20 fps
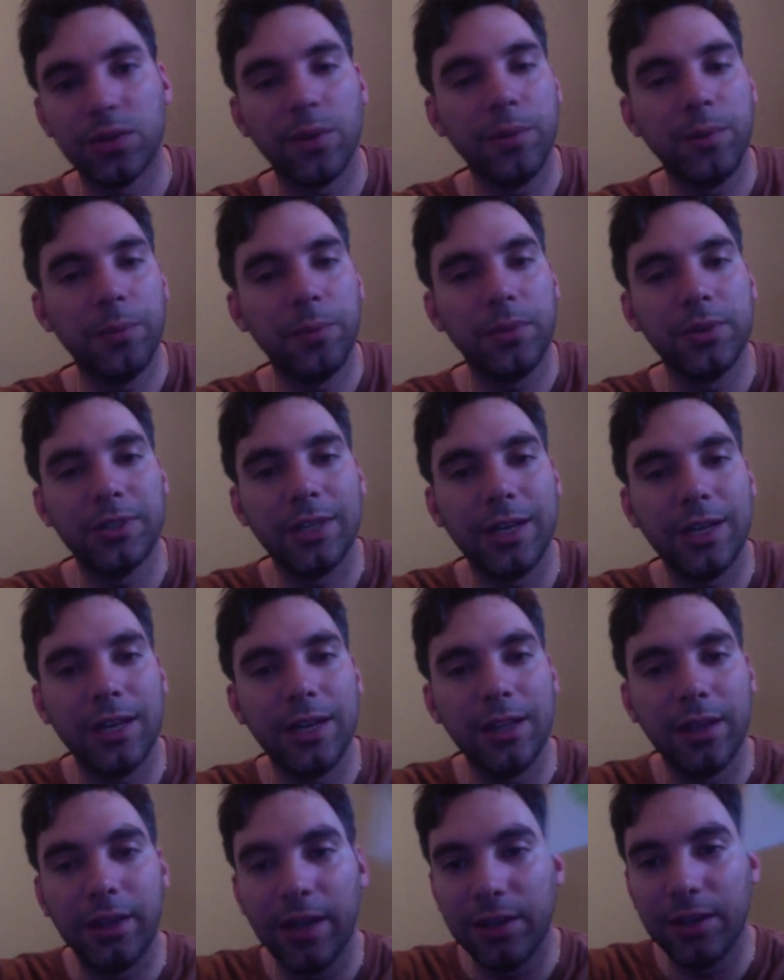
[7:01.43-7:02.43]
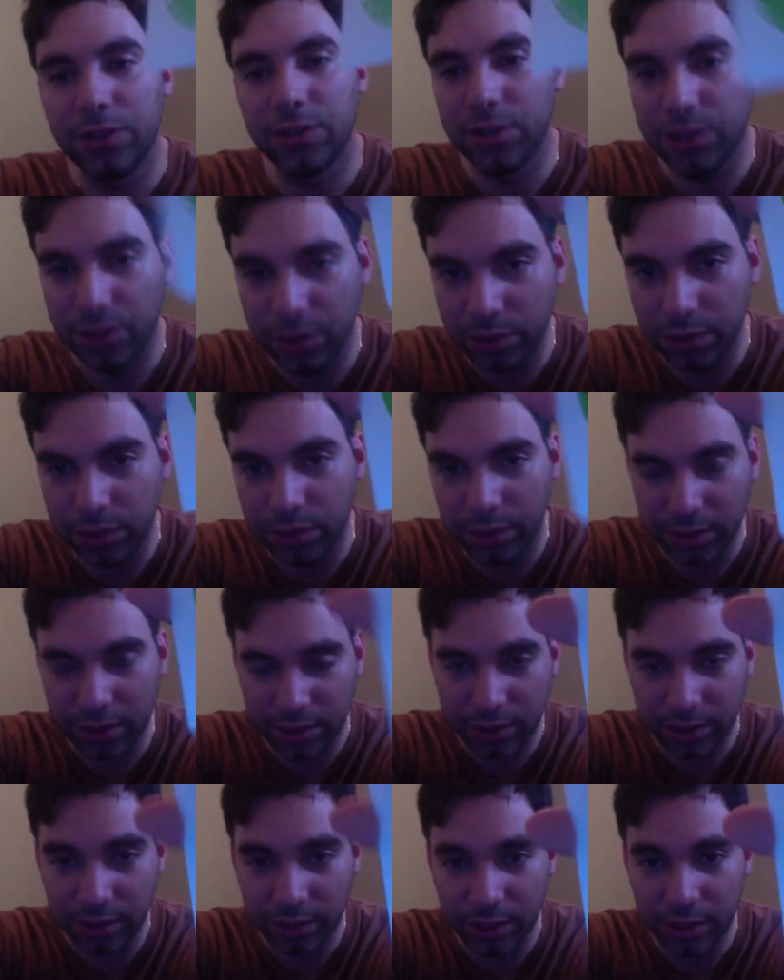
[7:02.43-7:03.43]
So some people say that they just use
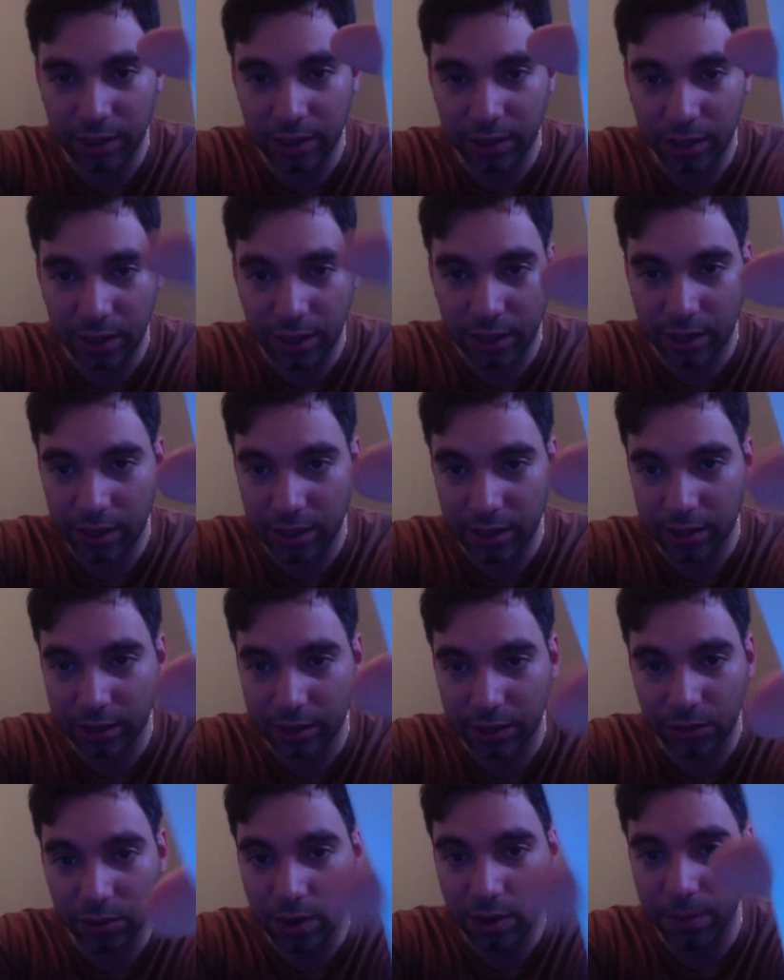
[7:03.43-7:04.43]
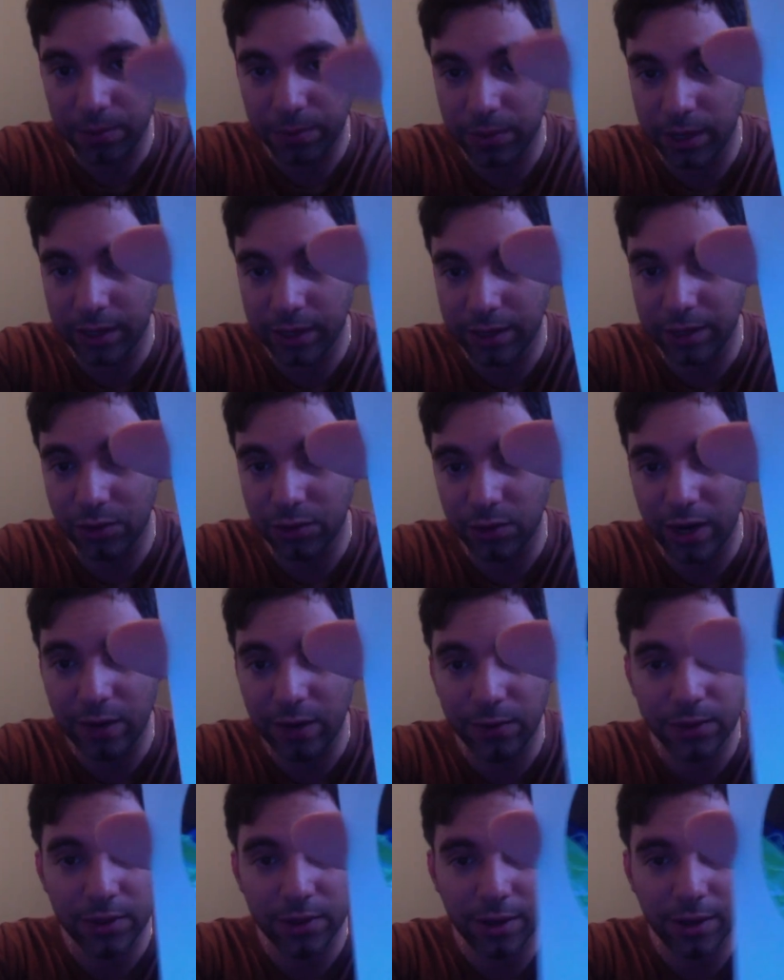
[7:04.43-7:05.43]
the CD and they don't update the
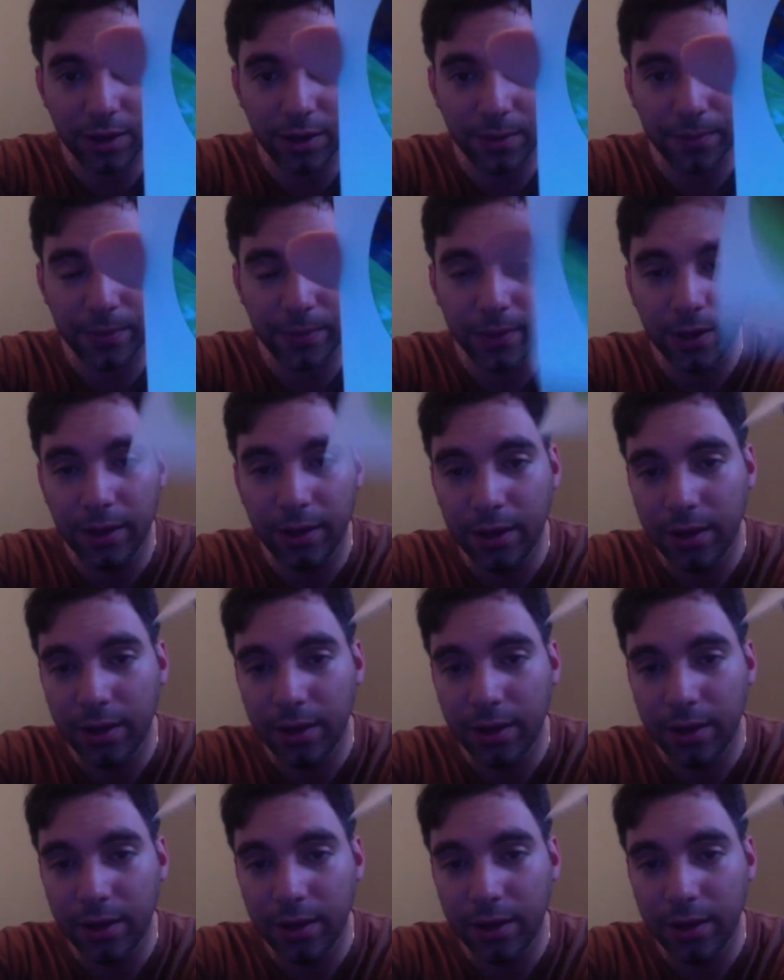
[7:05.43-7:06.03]
drivers on it.